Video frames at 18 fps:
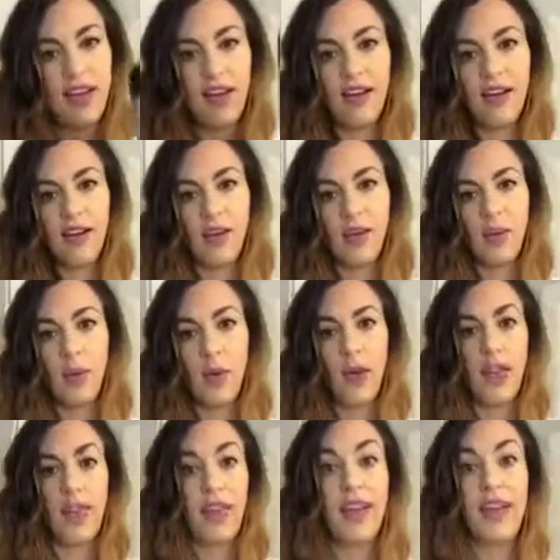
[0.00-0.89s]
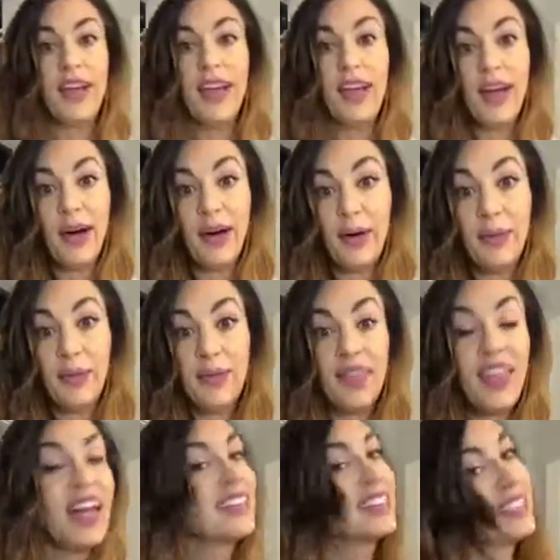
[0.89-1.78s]
Ugh, well, there you go.
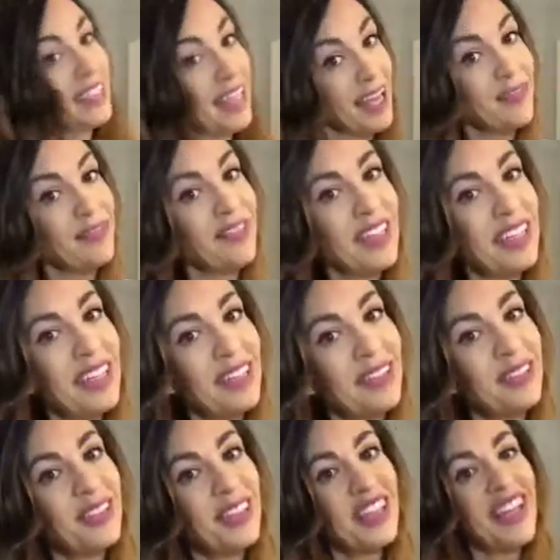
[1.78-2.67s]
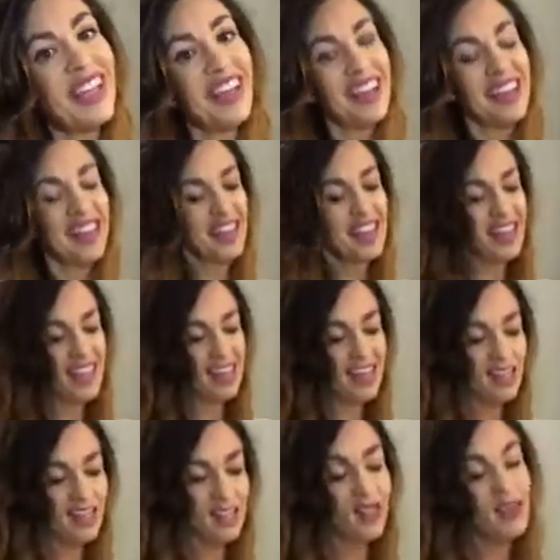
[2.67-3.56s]
That's live video for you.
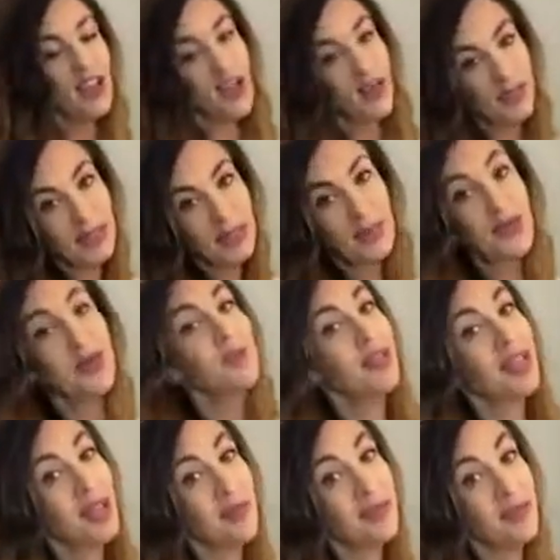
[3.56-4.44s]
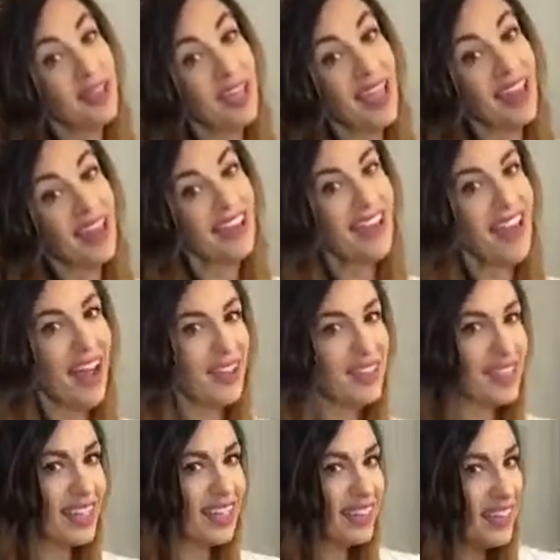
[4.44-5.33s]
So now it's warming up again.
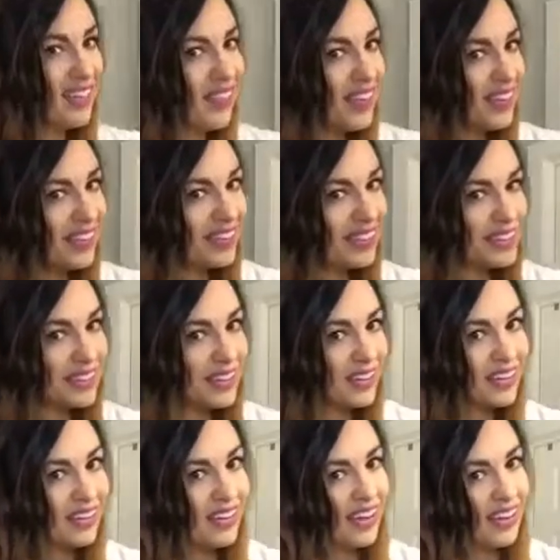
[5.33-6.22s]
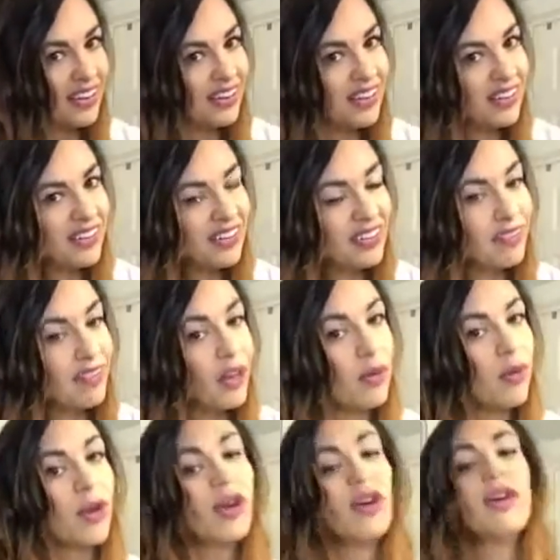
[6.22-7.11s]
I was like, no wonder it's not curling
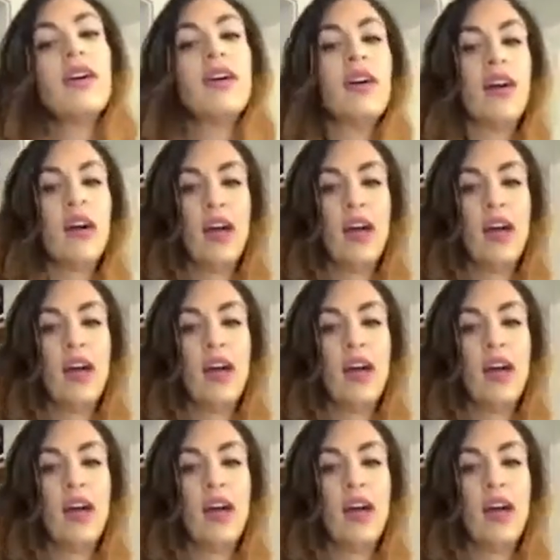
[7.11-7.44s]
very well.